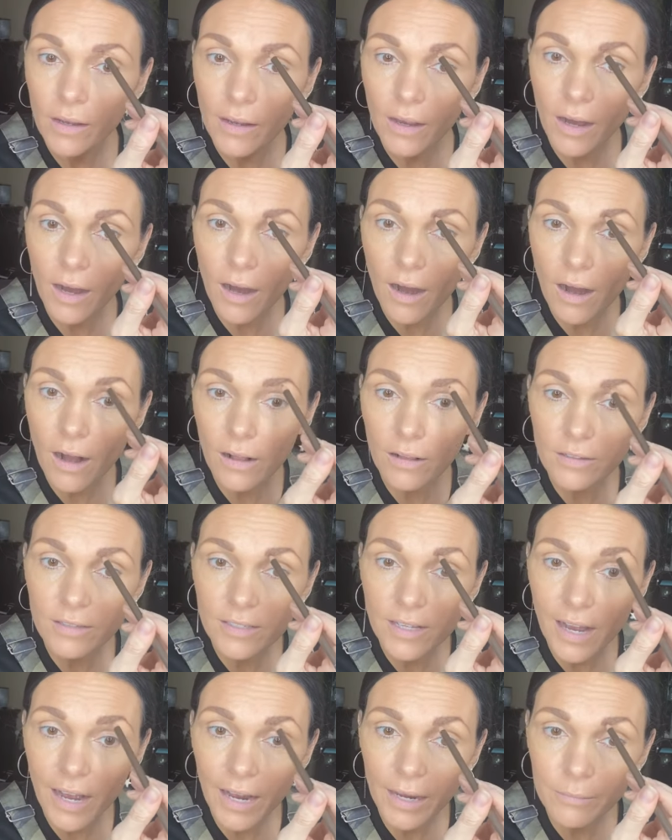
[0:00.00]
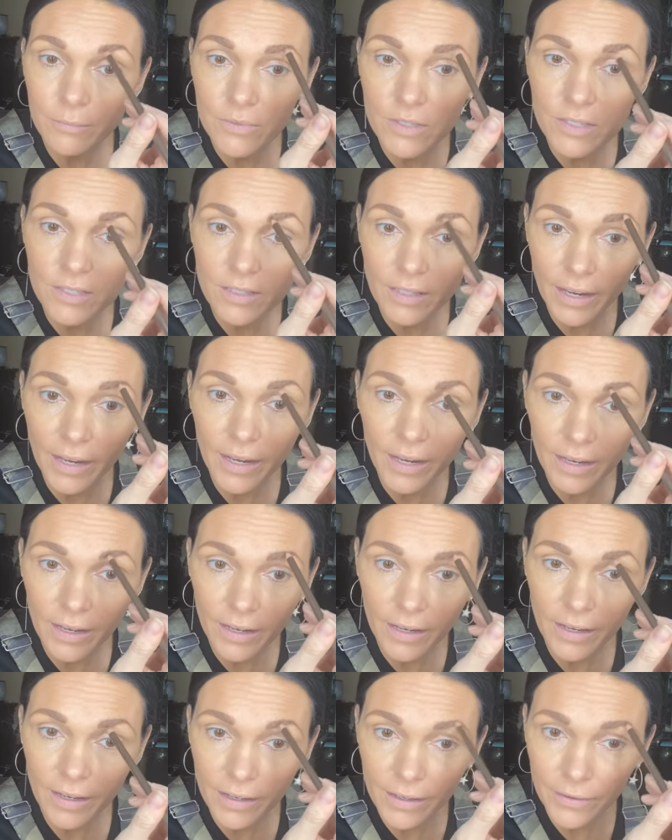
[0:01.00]
all I'm
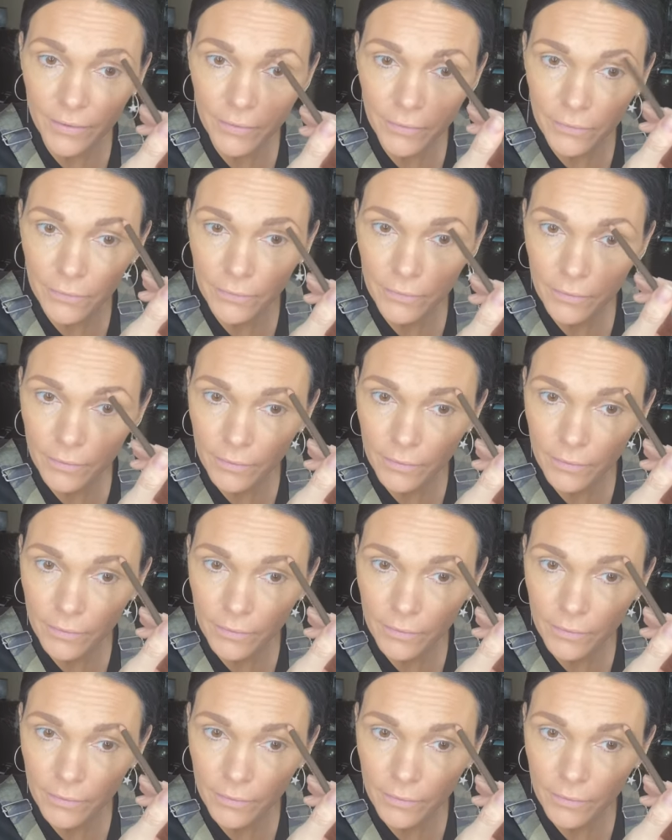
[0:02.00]
saying is